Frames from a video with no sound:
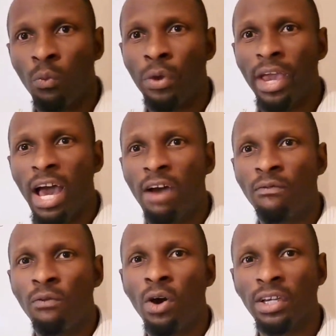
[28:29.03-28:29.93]
we have
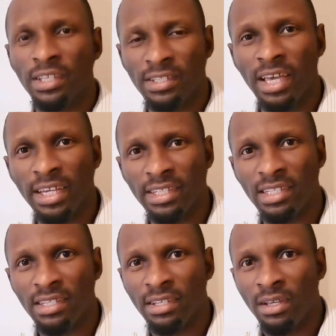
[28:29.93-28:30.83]

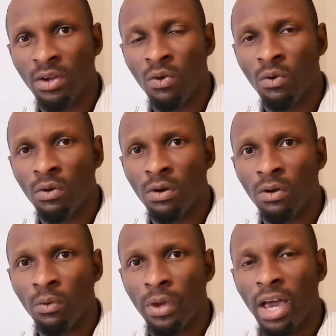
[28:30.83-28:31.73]
fungicides,
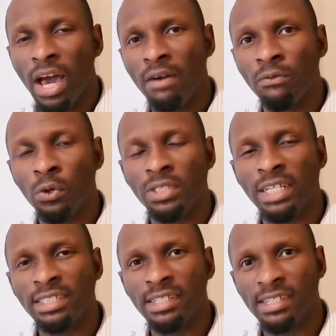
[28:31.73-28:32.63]
we have
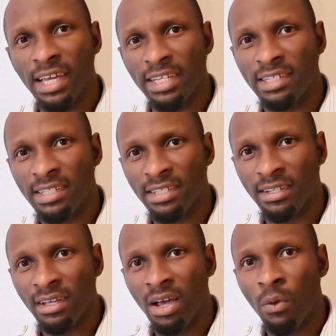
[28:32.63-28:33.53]
rodenticides,
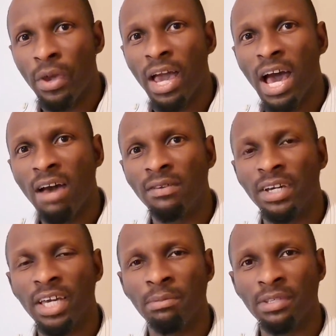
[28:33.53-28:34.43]
we have
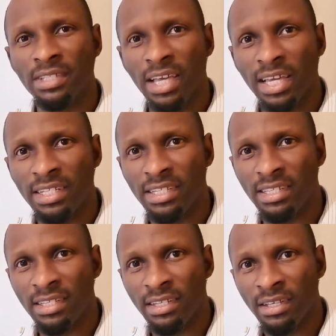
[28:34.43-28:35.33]

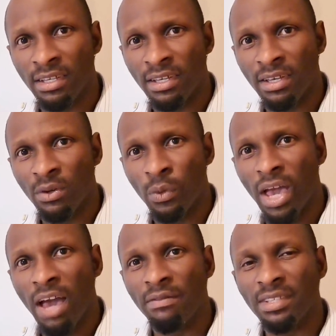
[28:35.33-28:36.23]
herbicides, we
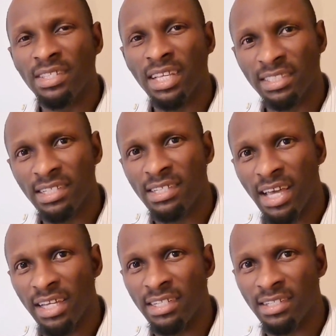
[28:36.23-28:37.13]
have
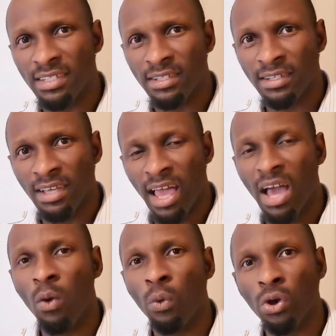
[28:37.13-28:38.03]
insecticides,
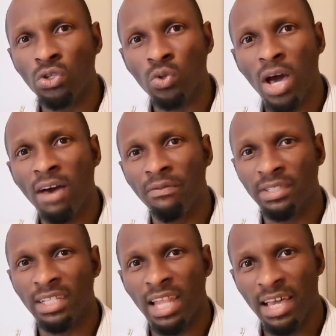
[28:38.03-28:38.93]
and we also have
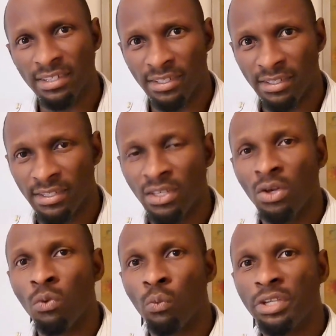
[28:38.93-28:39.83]
fertilizers,
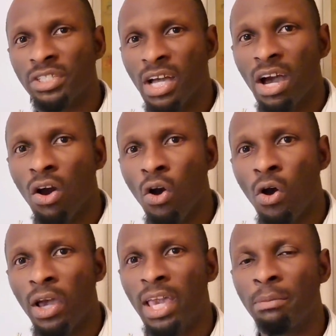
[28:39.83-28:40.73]
which are
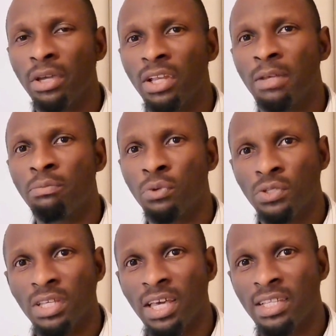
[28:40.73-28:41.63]
all chemically
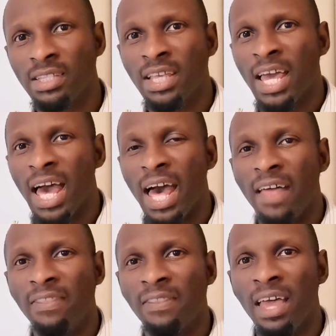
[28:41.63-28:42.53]
processed
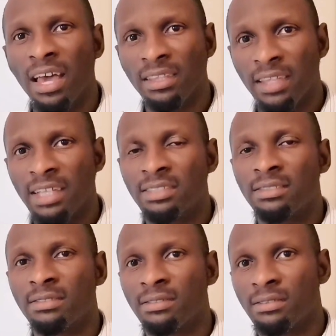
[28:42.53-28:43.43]
and that